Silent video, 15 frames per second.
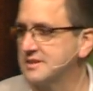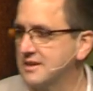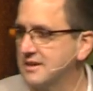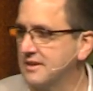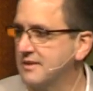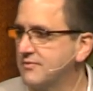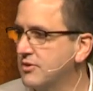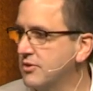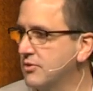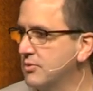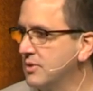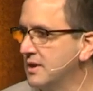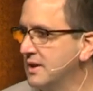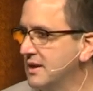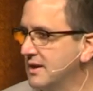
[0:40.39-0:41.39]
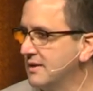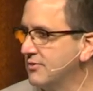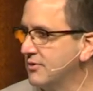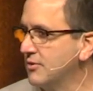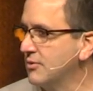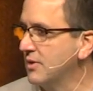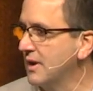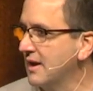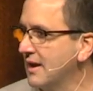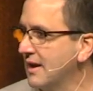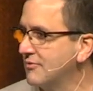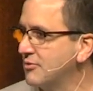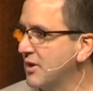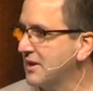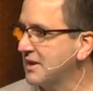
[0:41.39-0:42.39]
If you
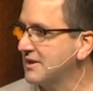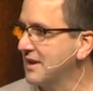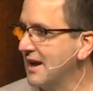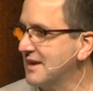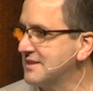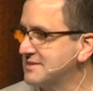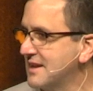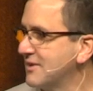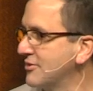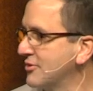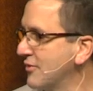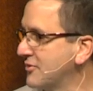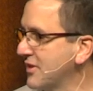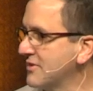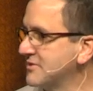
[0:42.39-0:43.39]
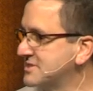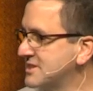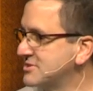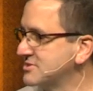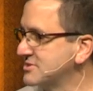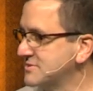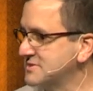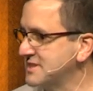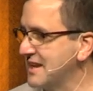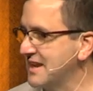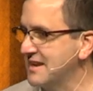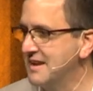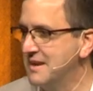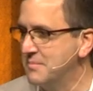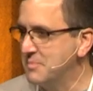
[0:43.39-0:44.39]
have recognized, I don't know if the other teachers have said
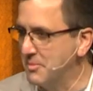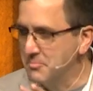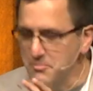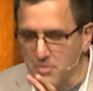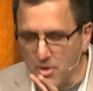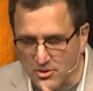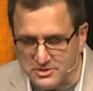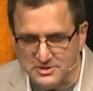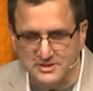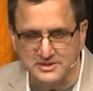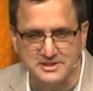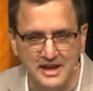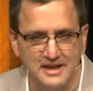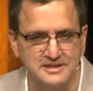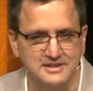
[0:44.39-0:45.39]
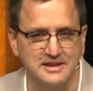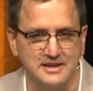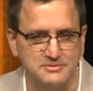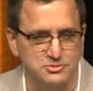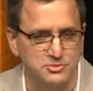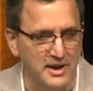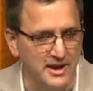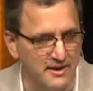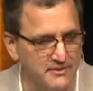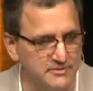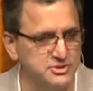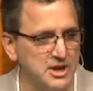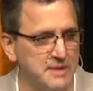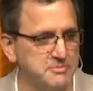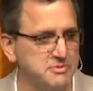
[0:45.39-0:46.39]
it, but most of this content comes right out of
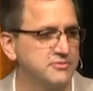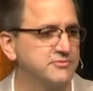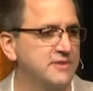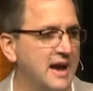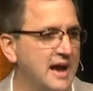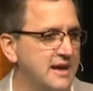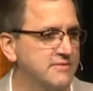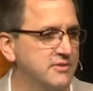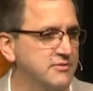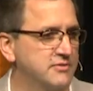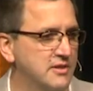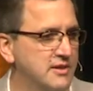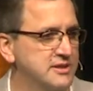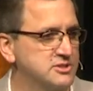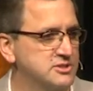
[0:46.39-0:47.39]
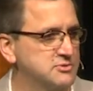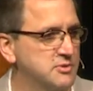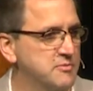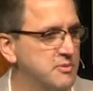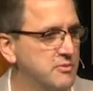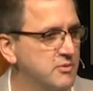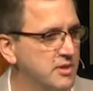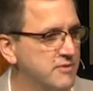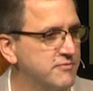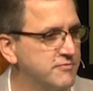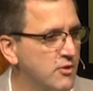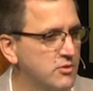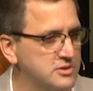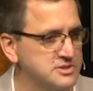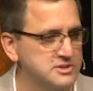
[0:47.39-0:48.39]
chapter 5 of Galatians. We've been really
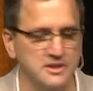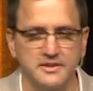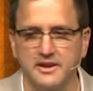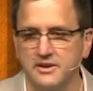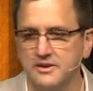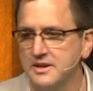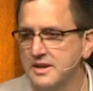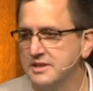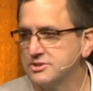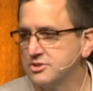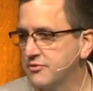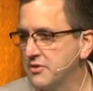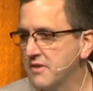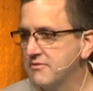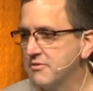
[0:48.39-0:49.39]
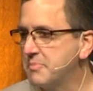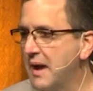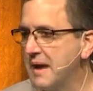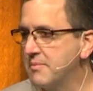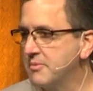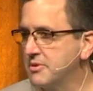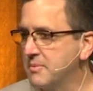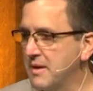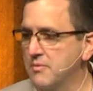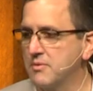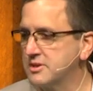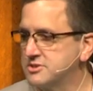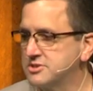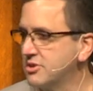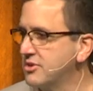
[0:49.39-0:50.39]
focused on there. So if you have a Bible, you might want
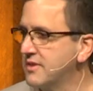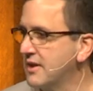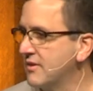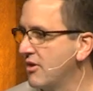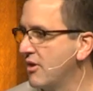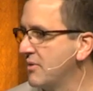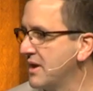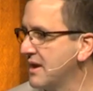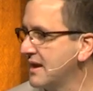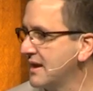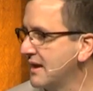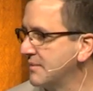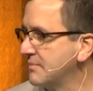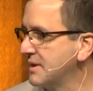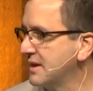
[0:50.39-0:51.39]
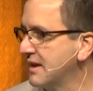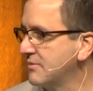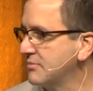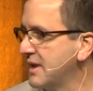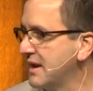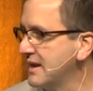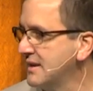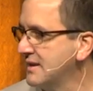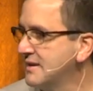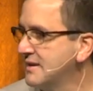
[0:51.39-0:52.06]
to turn there already and get ready.